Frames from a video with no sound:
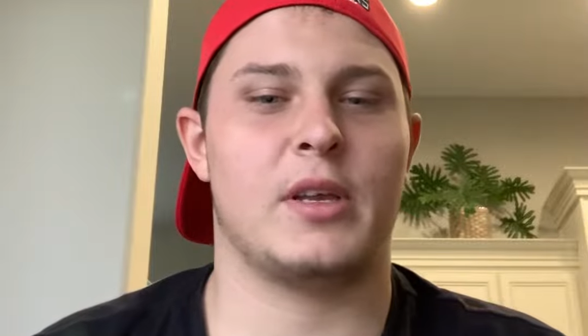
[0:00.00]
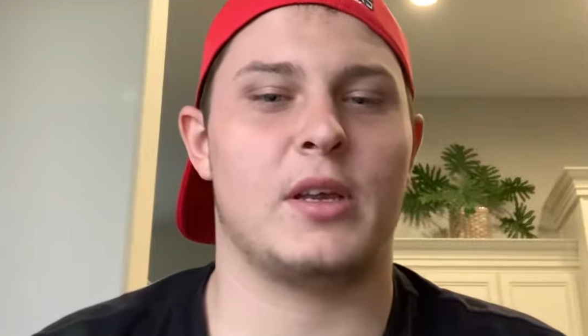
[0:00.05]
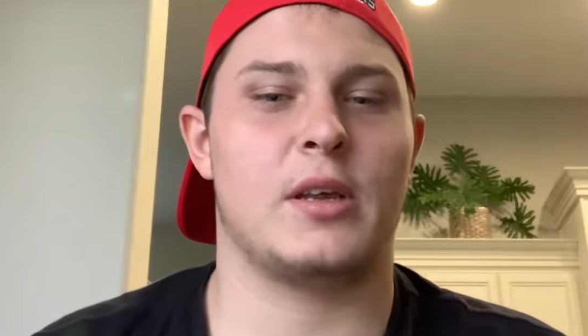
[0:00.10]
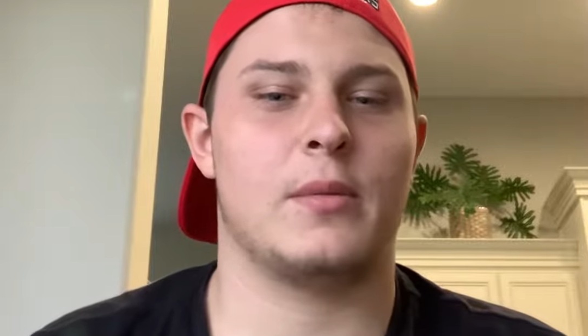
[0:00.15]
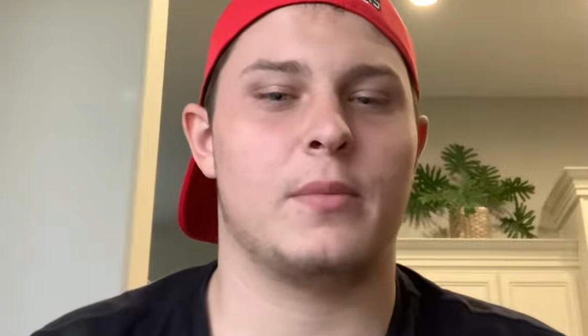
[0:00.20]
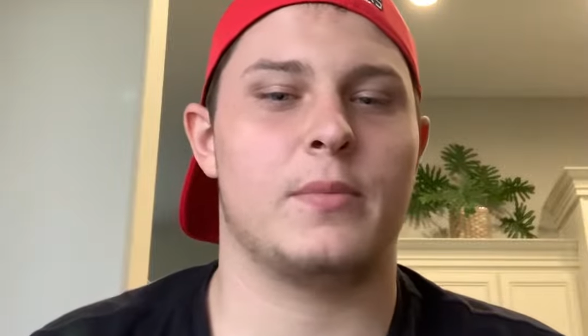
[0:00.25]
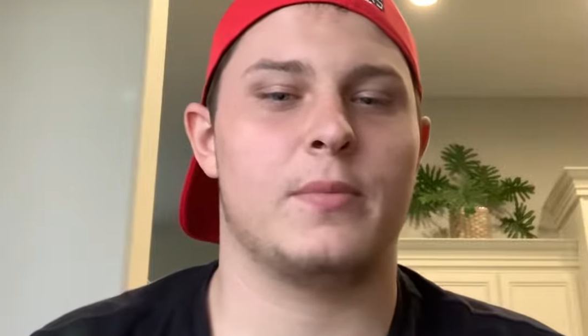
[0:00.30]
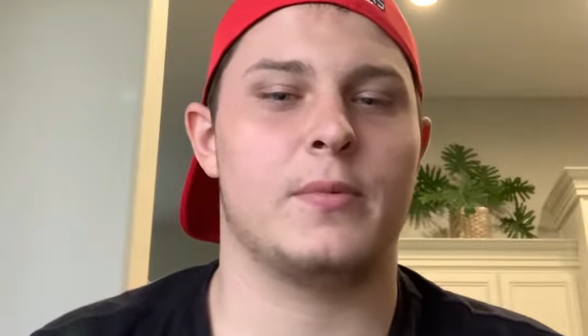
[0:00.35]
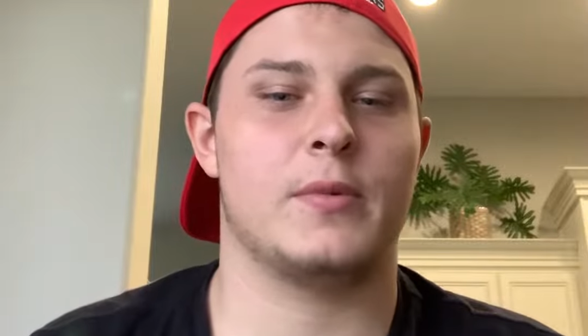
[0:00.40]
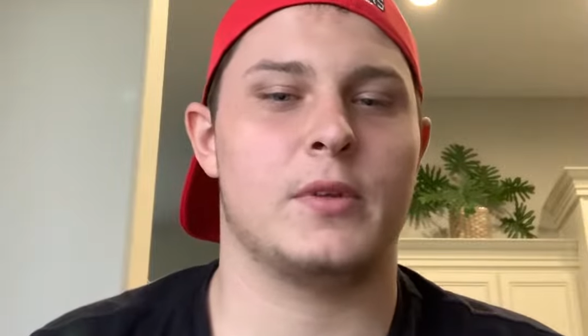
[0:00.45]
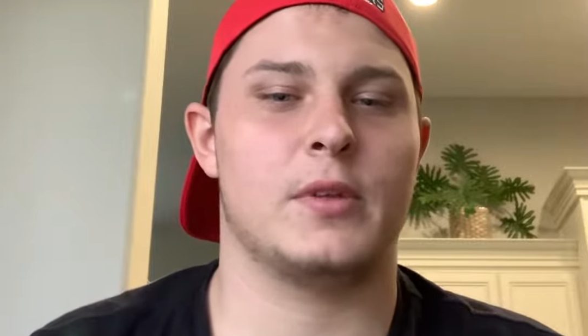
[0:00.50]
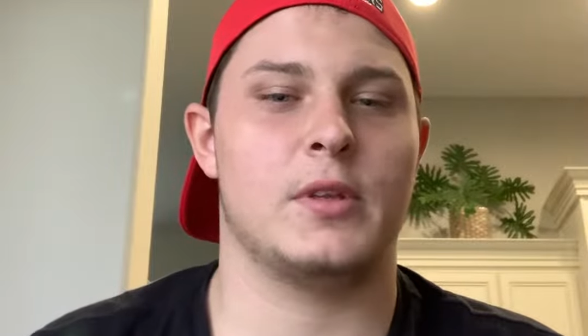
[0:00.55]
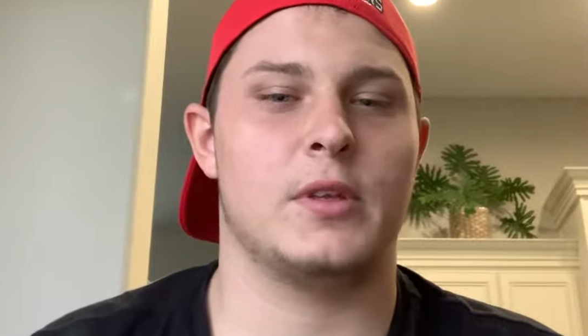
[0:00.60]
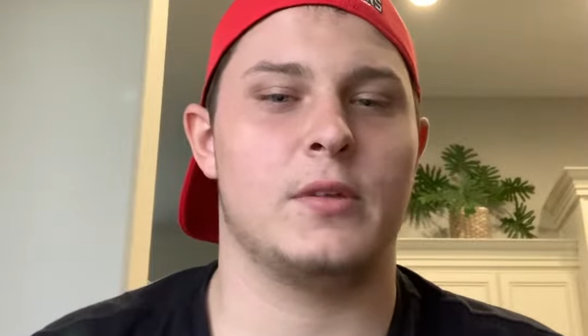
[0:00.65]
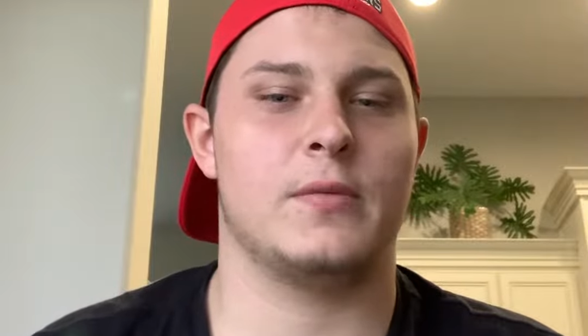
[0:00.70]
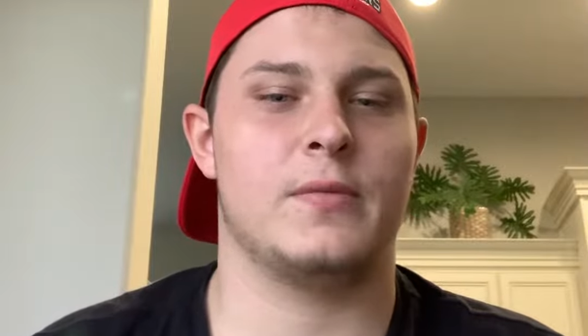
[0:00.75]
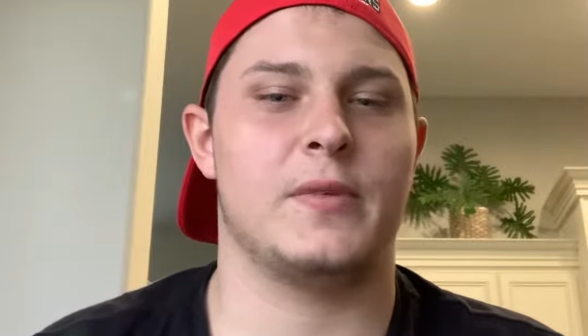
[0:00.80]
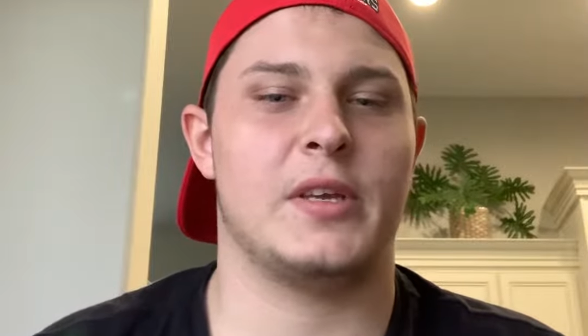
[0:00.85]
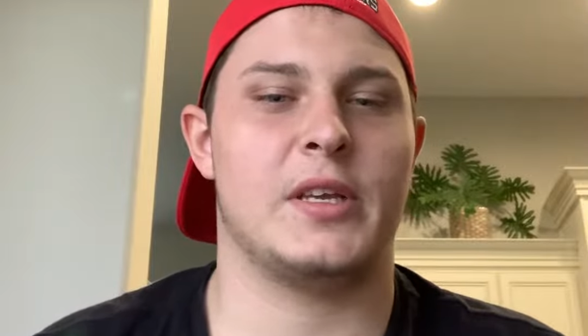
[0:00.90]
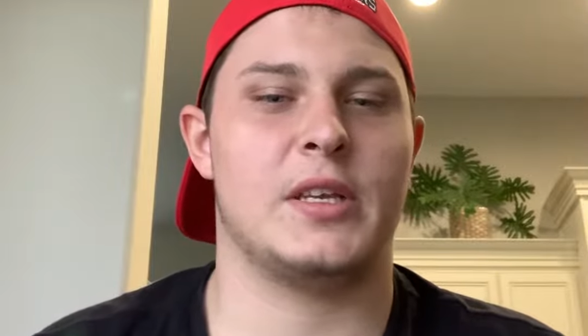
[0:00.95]
up for the
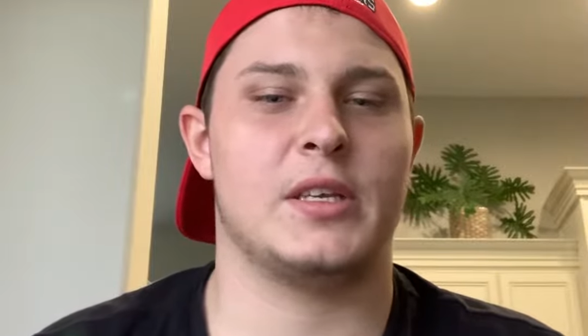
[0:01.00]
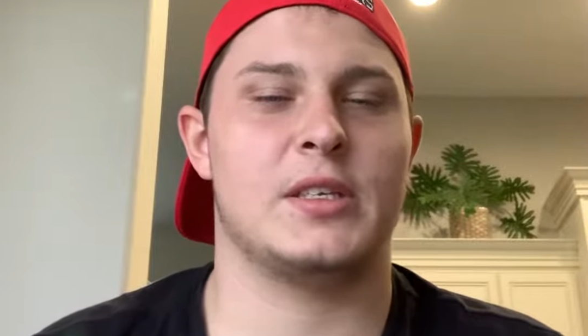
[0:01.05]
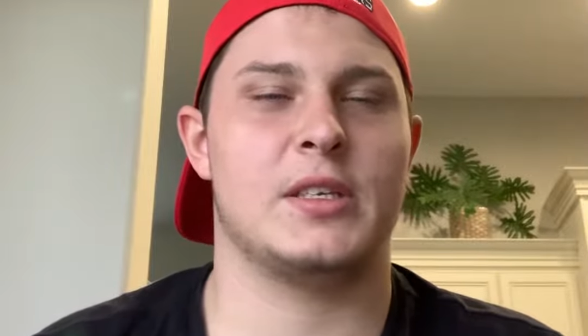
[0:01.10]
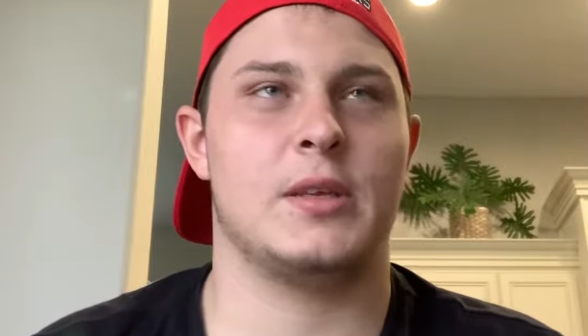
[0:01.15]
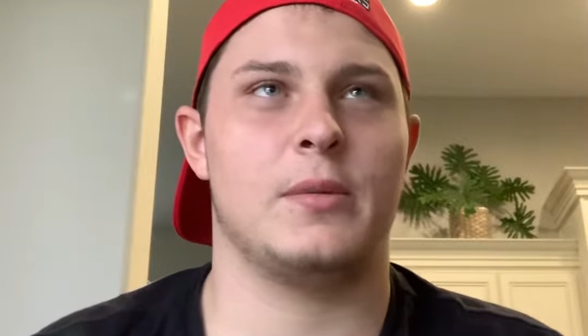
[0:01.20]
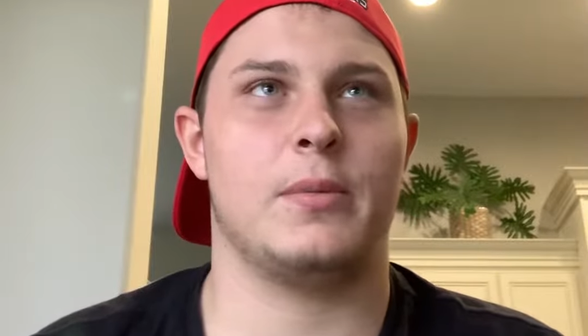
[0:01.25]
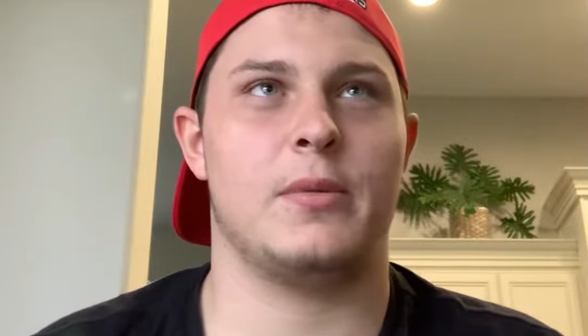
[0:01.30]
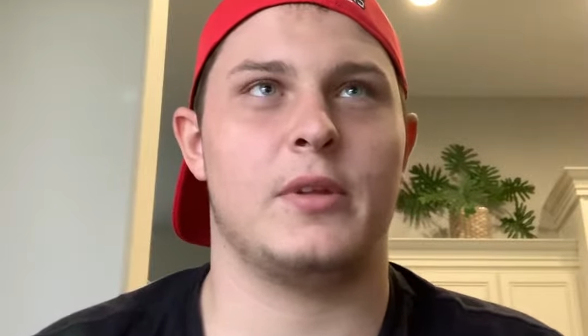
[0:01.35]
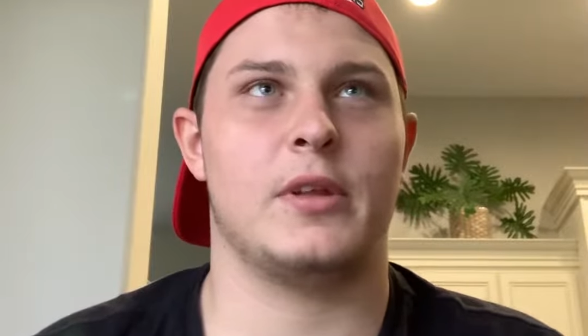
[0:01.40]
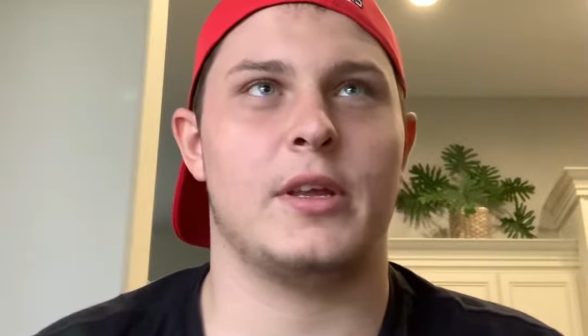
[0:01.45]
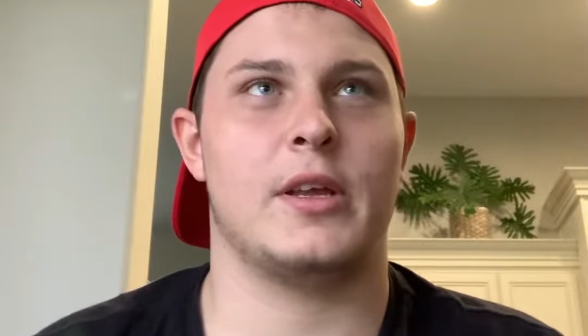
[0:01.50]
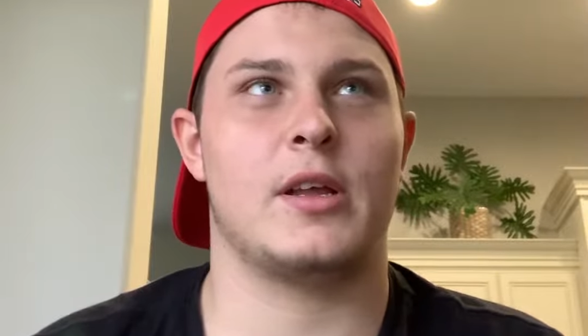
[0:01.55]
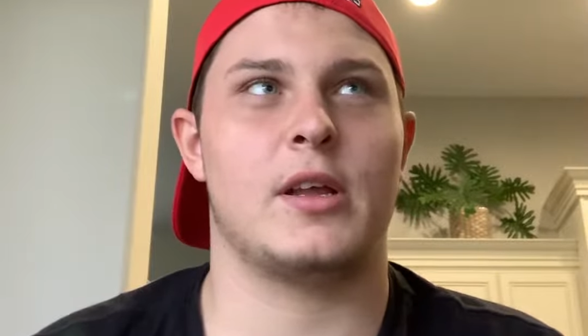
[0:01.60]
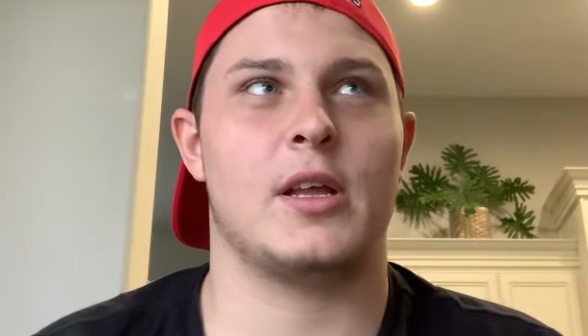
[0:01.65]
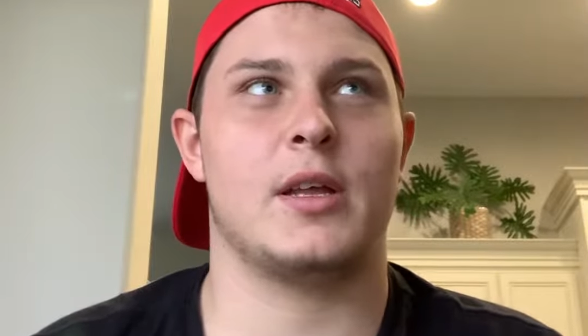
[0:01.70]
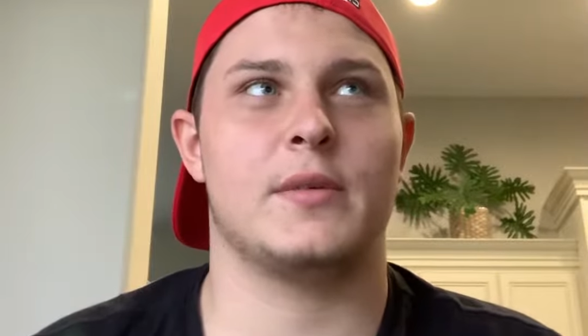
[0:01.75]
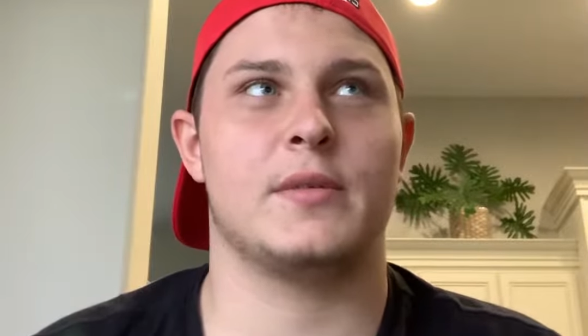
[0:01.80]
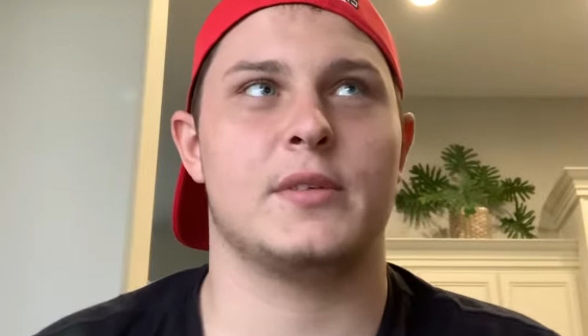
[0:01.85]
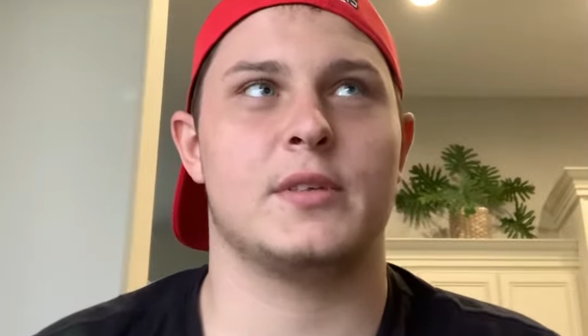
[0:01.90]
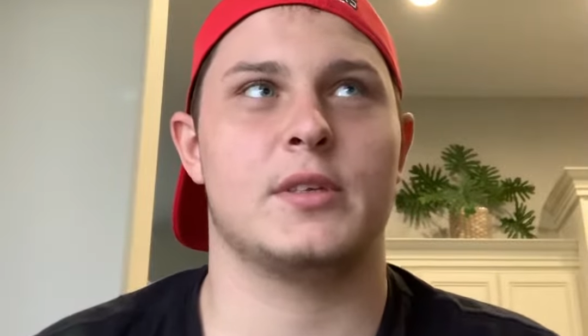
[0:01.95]
fantasy
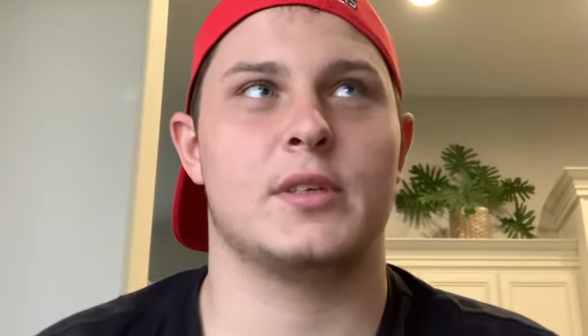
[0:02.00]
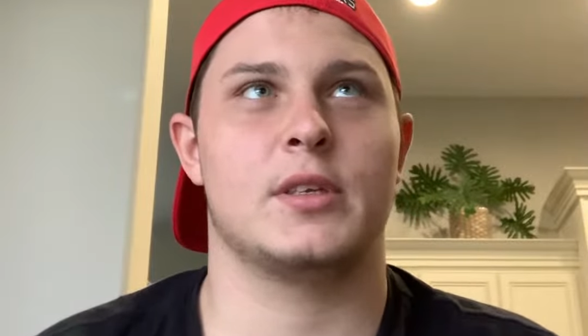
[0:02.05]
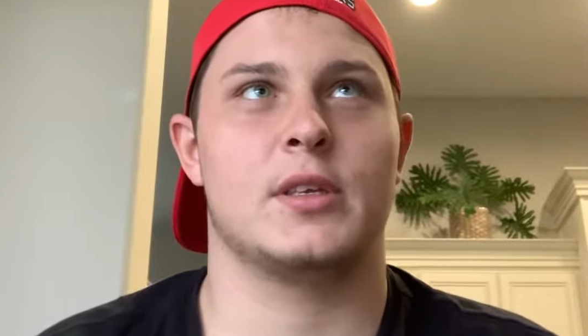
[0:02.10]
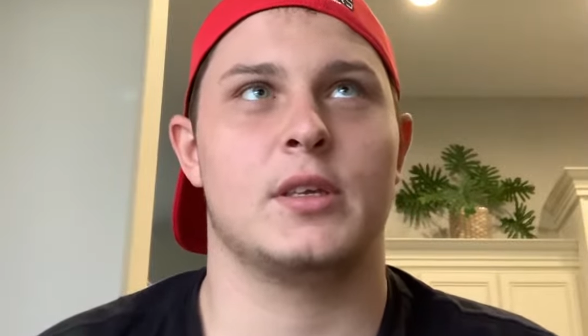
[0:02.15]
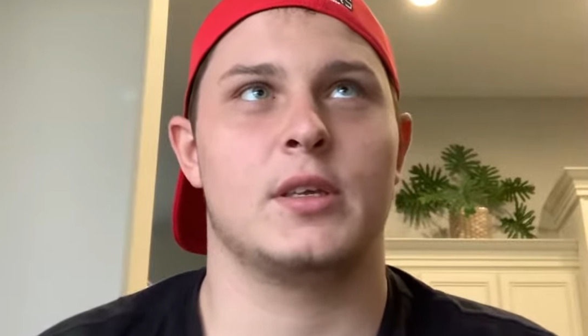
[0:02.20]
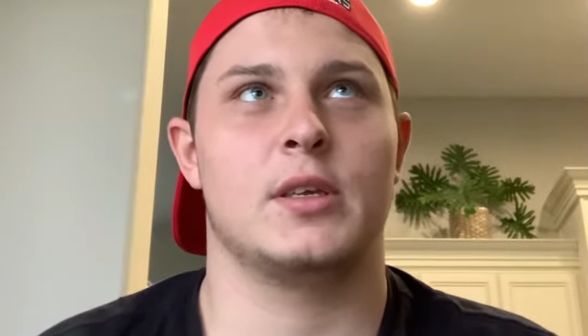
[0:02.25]
playoffs.